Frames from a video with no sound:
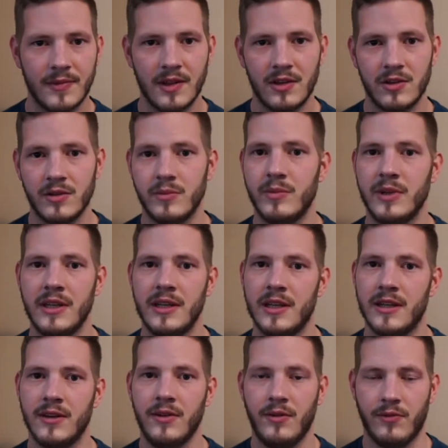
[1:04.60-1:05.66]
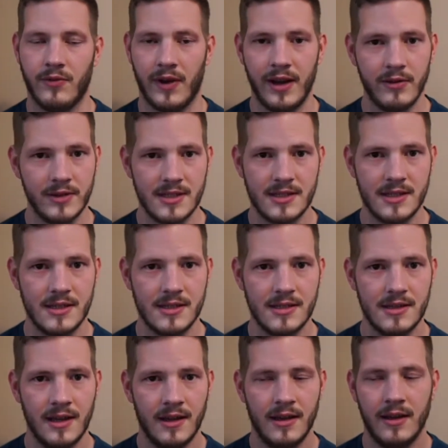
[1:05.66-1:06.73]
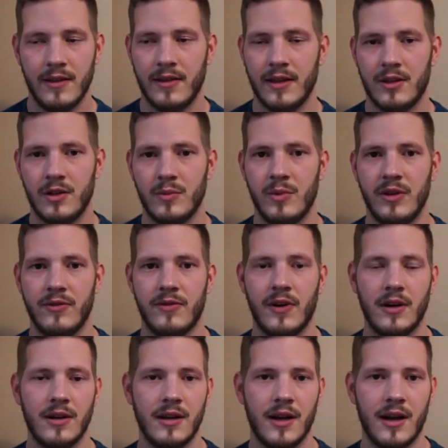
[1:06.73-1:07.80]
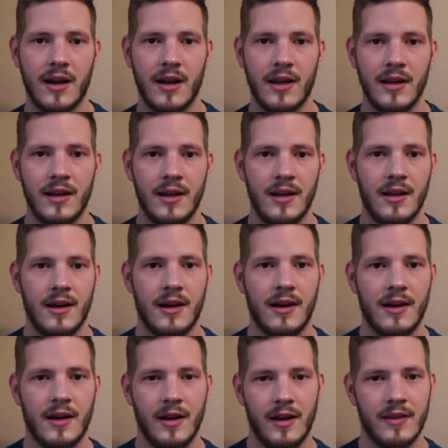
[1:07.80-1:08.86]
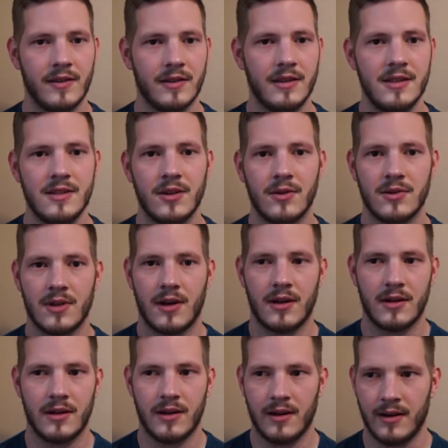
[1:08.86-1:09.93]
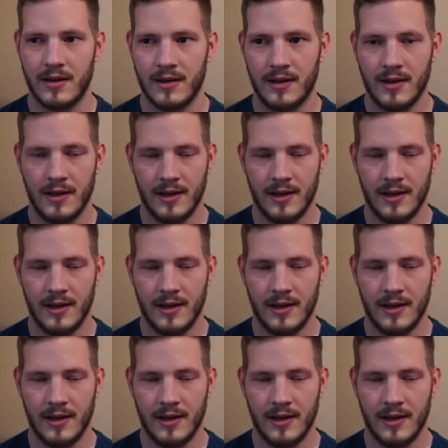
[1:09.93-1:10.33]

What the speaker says: They could be viruses, they could be fungi, and the list goes on and on.